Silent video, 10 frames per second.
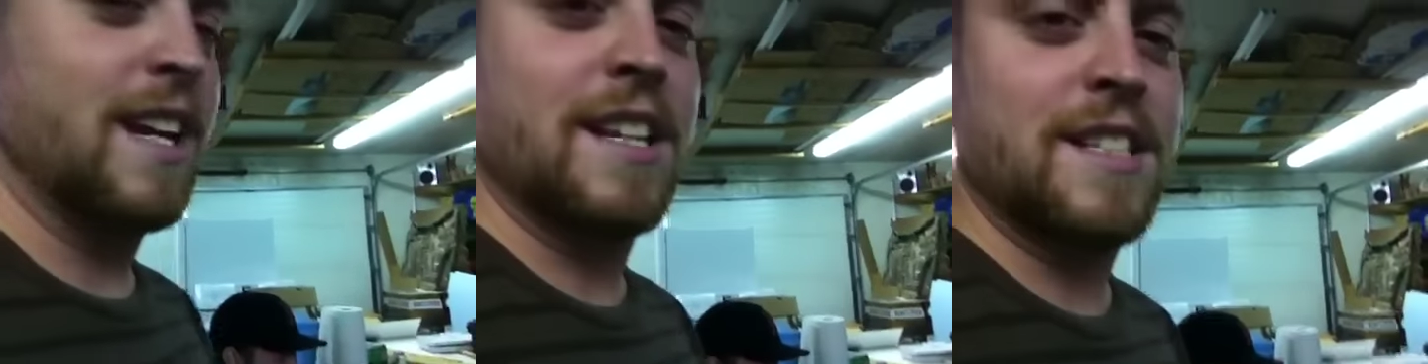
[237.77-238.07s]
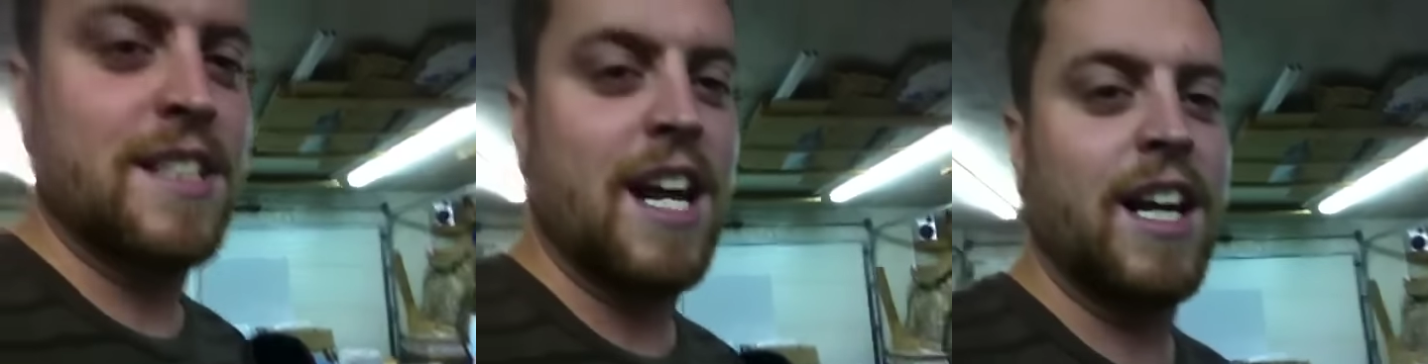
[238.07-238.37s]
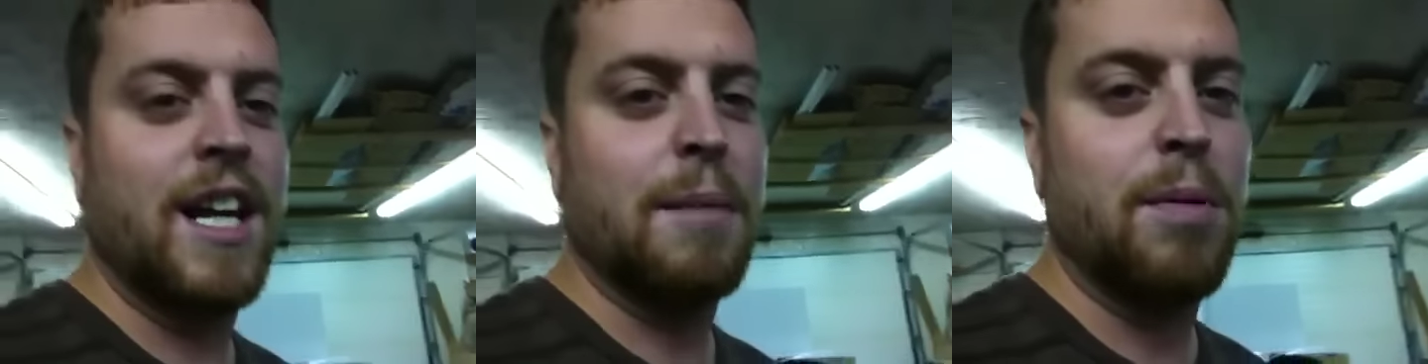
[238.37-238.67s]
This is
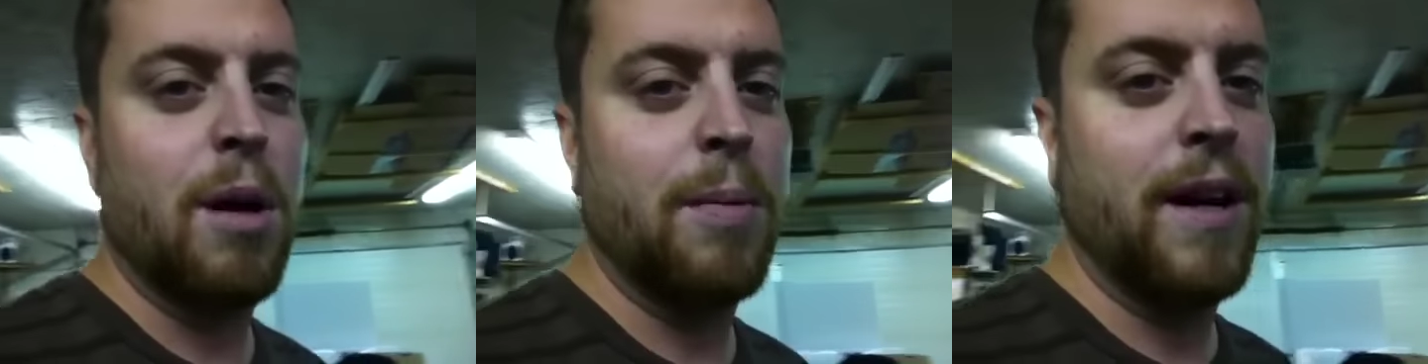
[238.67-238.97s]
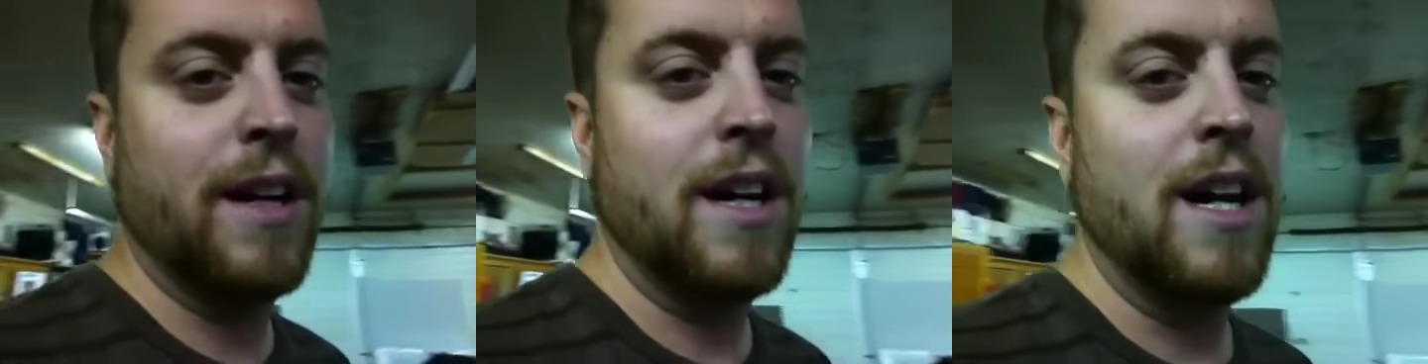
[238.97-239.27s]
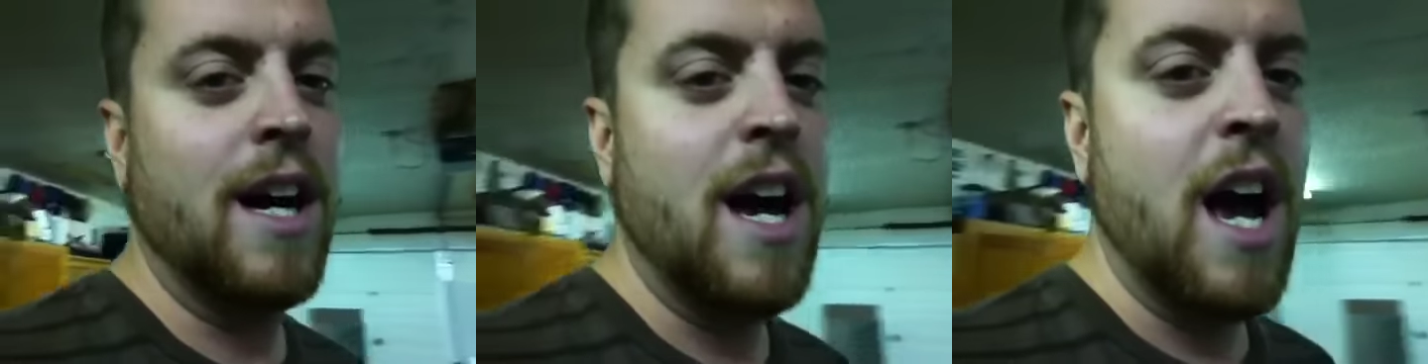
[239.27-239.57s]
getting inappropriate.
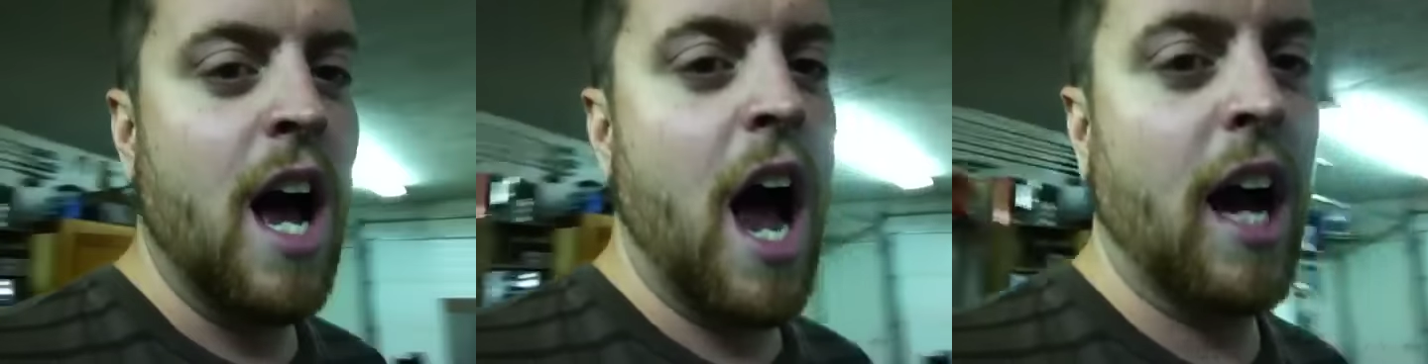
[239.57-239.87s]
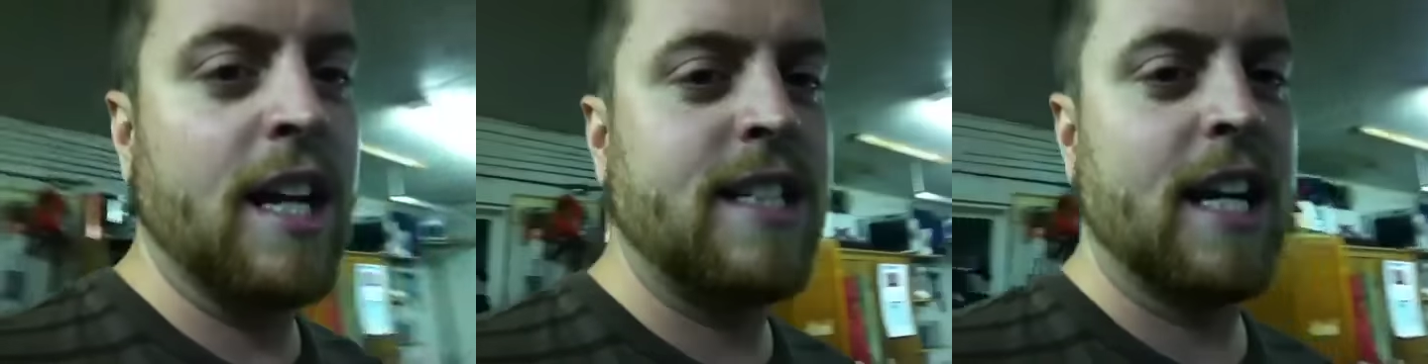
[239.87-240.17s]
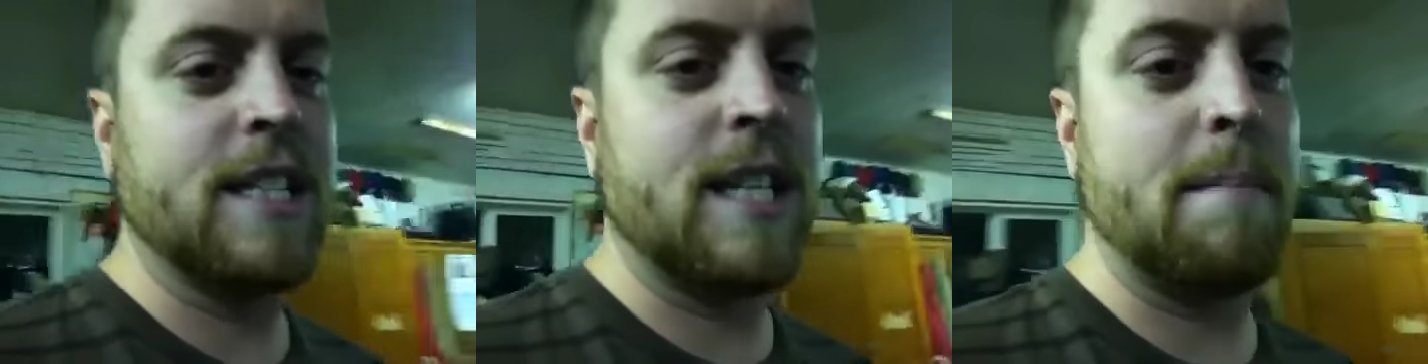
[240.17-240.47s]
I'm going to
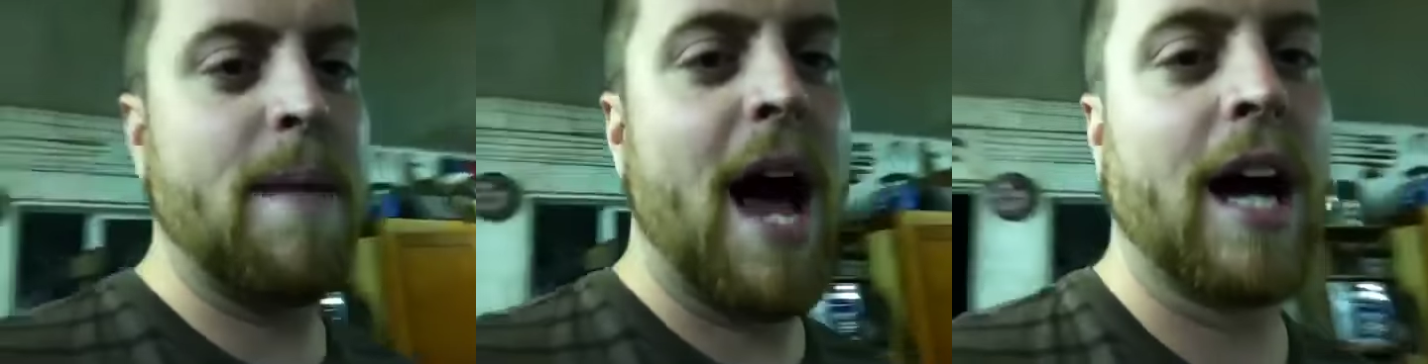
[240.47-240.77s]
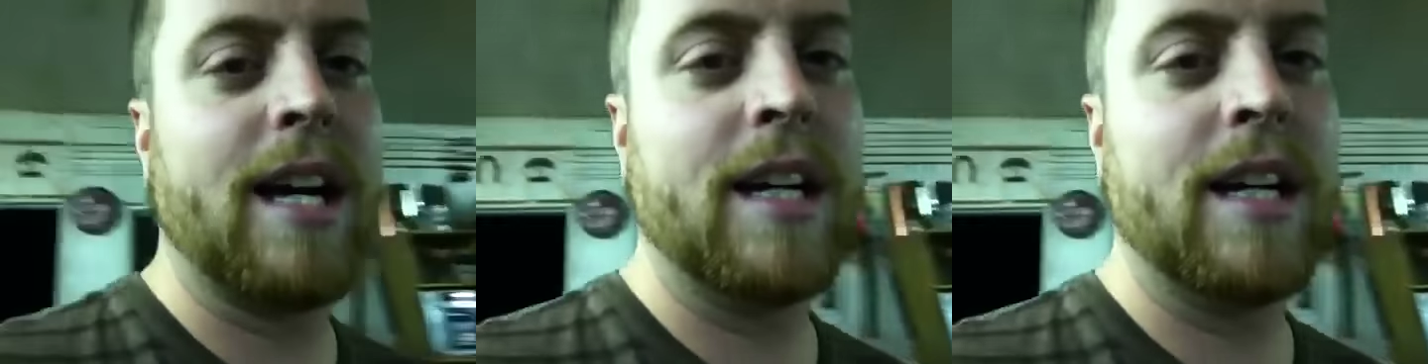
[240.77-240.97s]
take a step back.